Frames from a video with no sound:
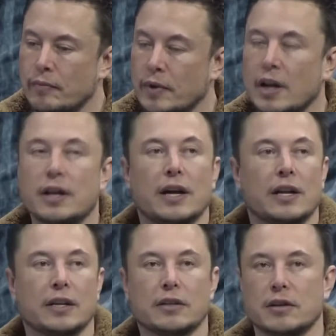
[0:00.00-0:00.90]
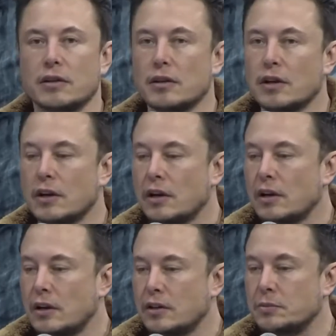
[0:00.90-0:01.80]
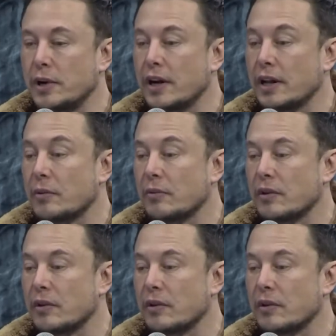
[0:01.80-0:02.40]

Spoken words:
But I'd like to just point out, like,